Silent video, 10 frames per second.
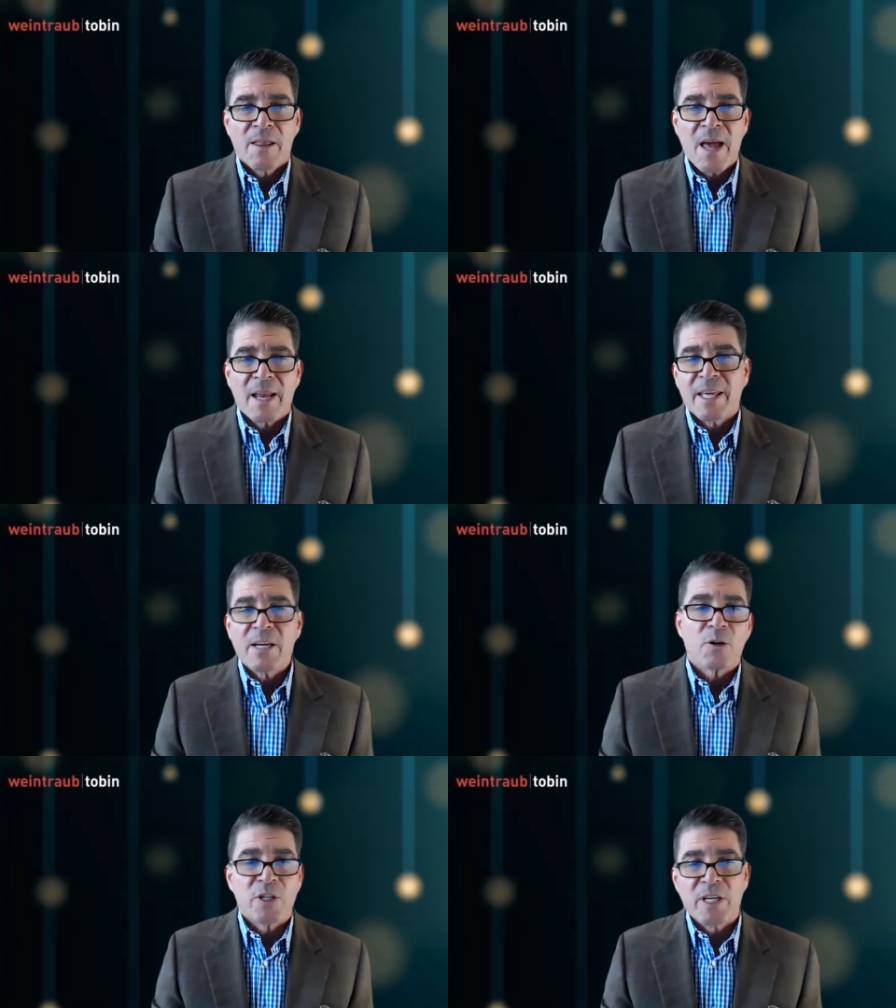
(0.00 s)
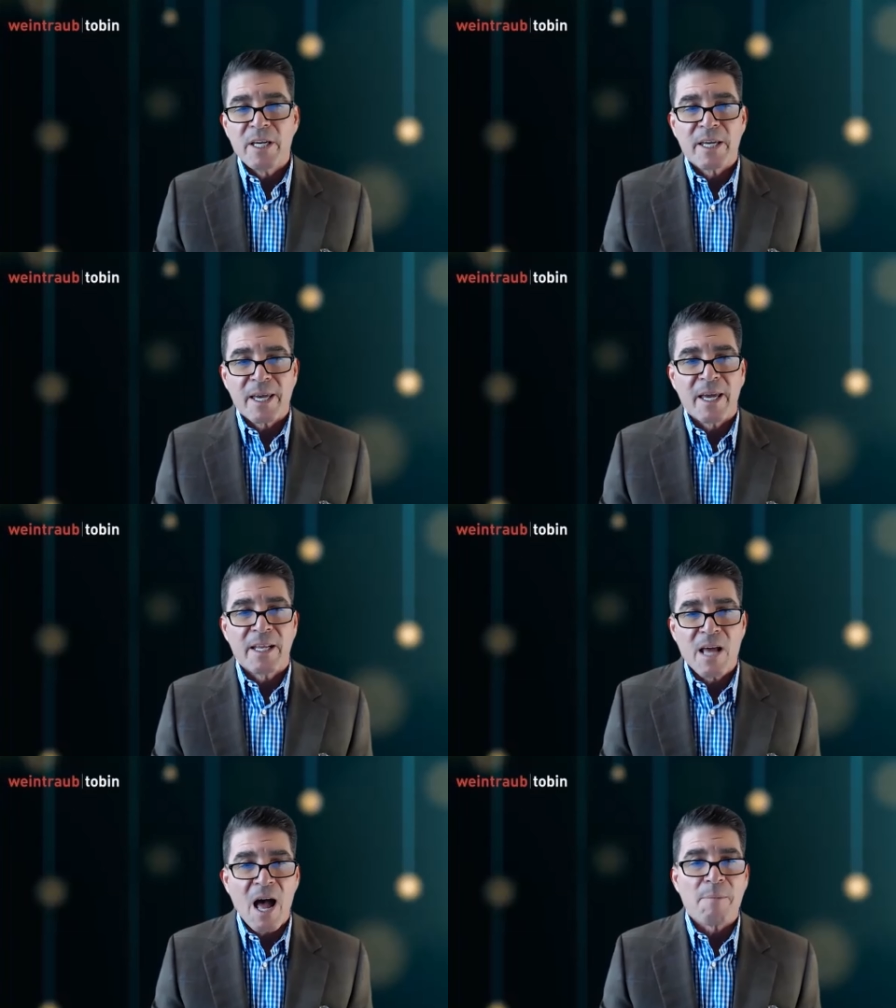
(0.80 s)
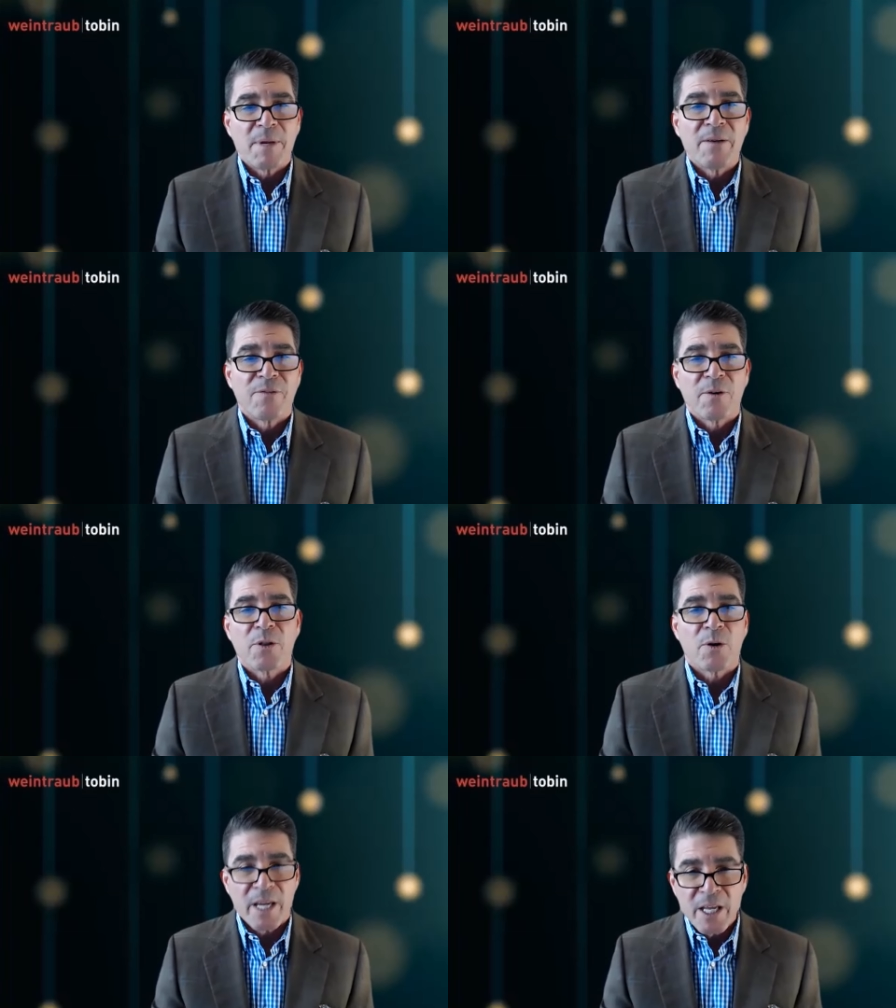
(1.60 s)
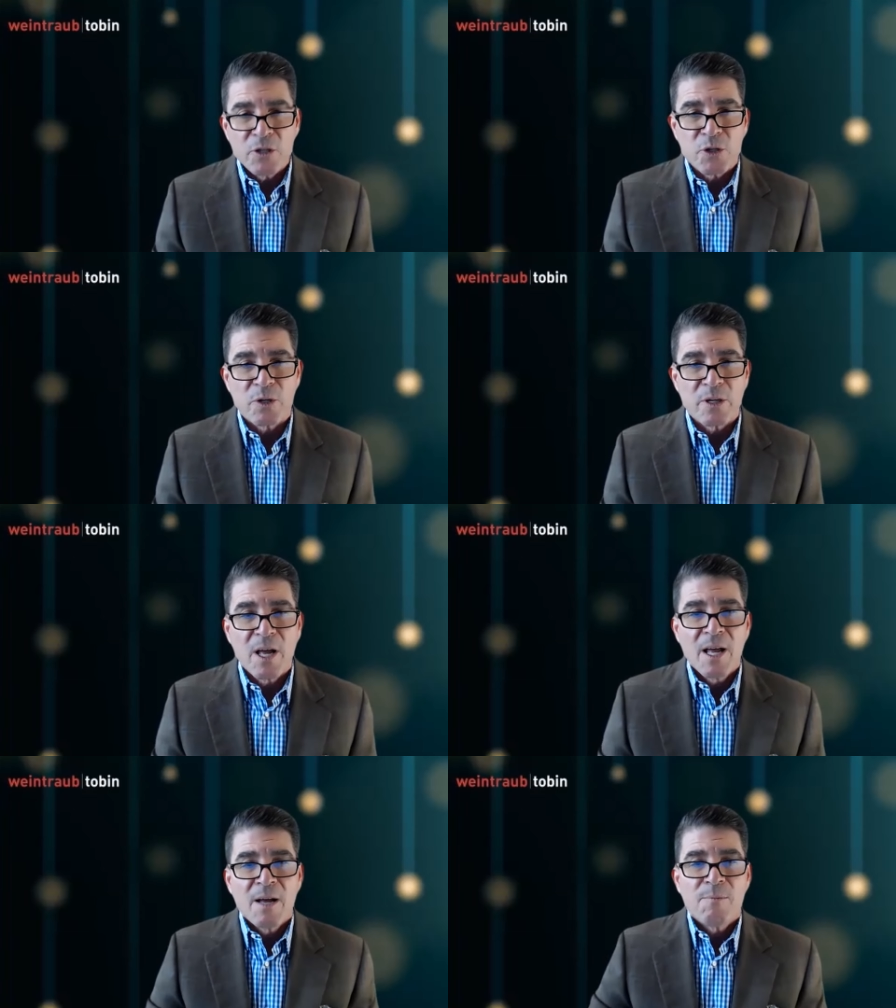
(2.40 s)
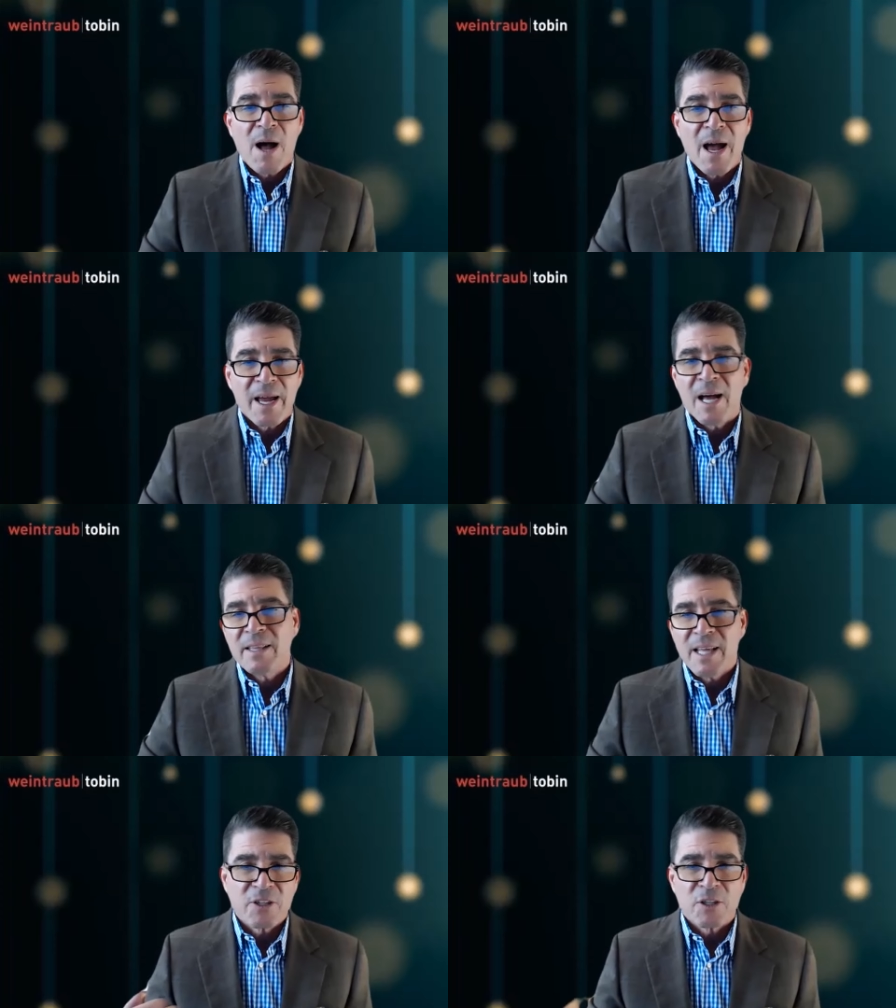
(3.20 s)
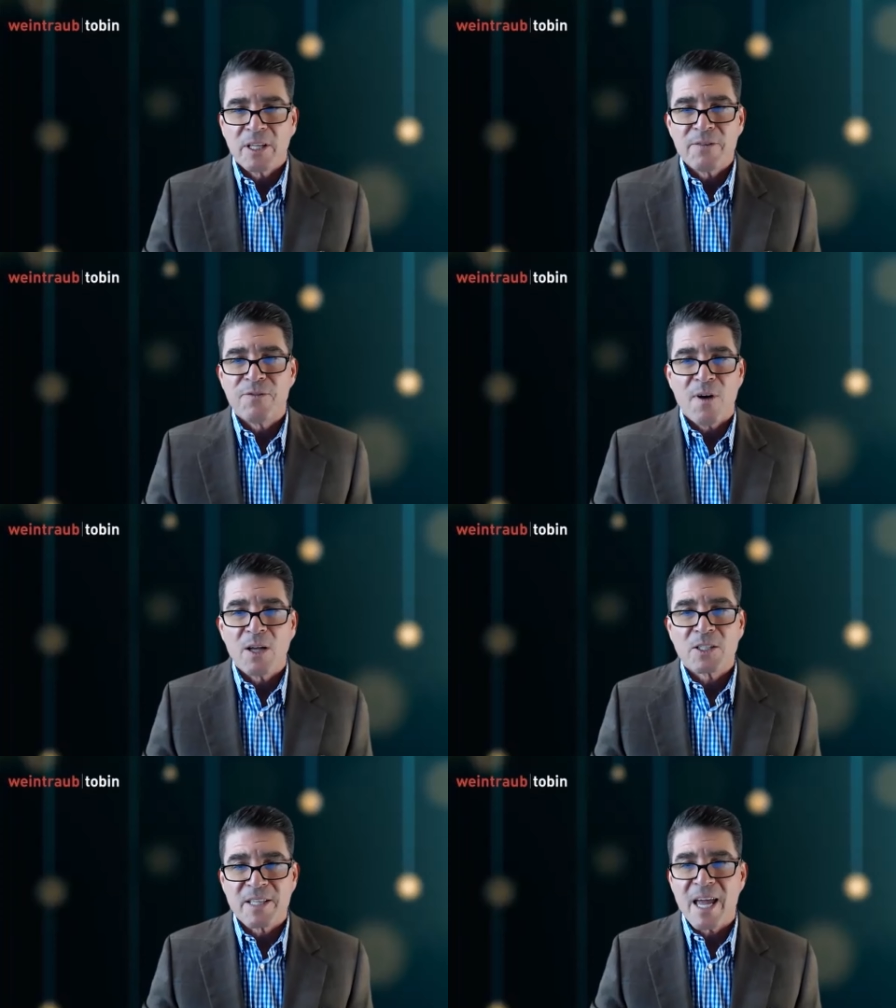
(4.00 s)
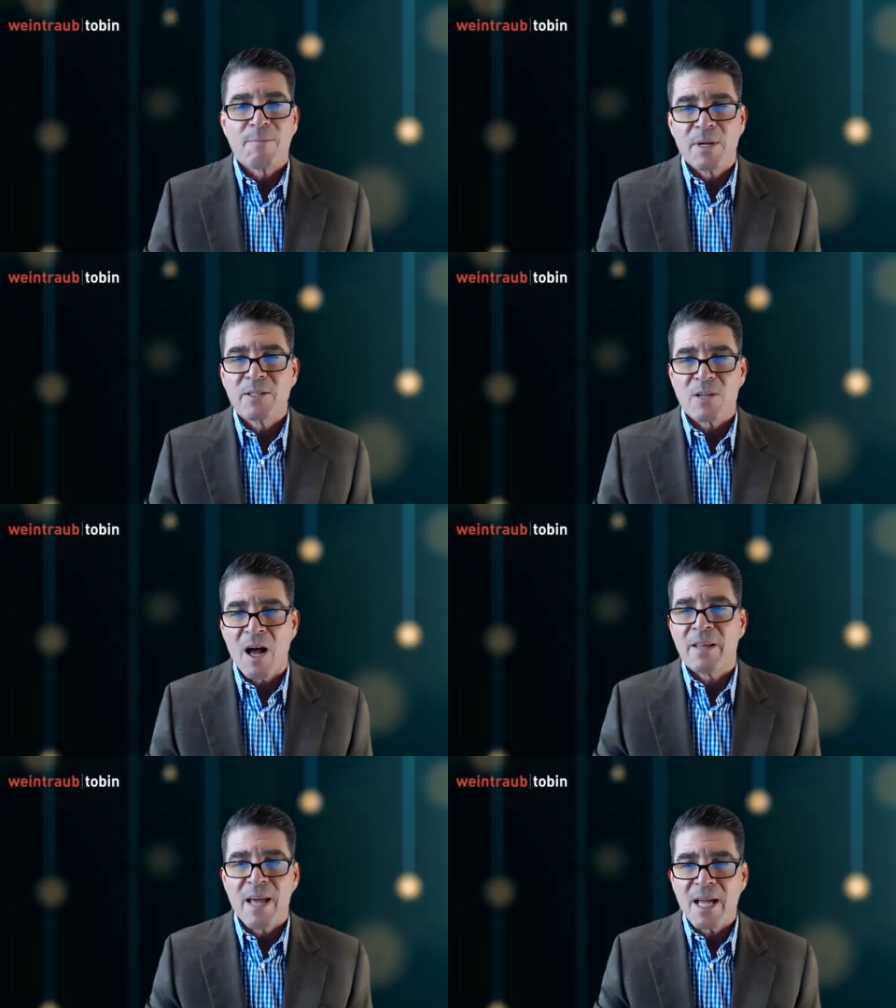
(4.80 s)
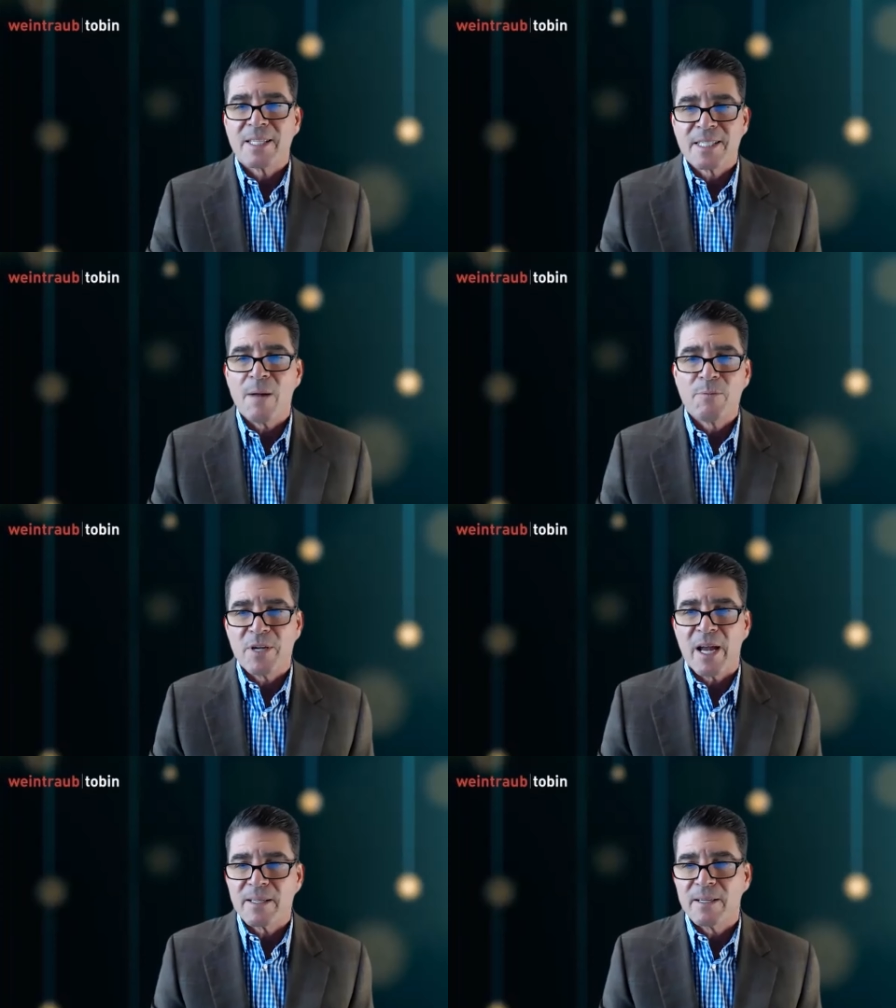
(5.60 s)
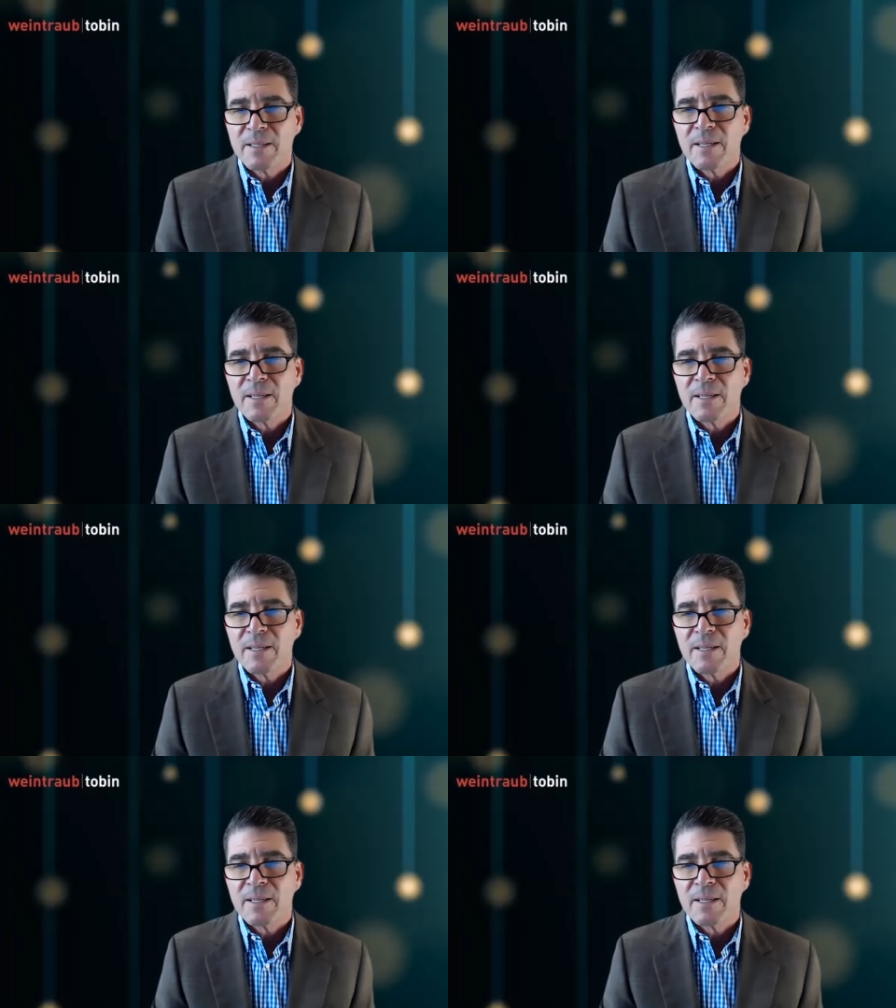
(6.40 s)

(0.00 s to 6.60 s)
that he or she cannot be further injured by allegedly false statements on that subject.